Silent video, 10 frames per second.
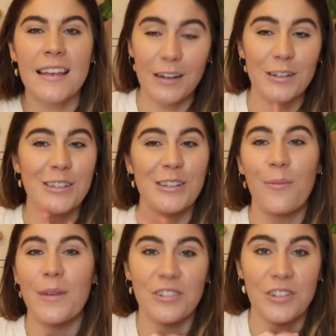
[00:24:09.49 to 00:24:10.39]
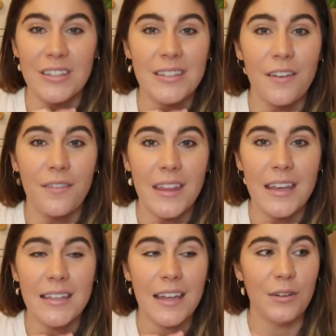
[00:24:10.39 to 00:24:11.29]
There's so much good stuff in
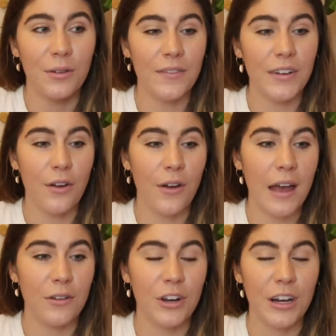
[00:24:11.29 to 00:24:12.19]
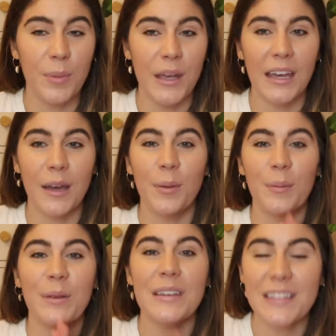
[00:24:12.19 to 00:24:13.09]
this. I don't even know how you're gonna pick, but
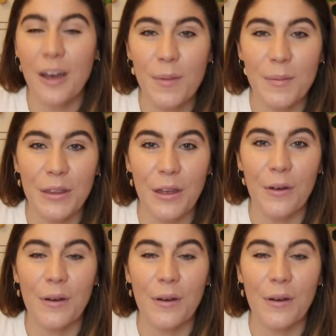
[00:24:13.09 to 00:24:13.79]
please comment below.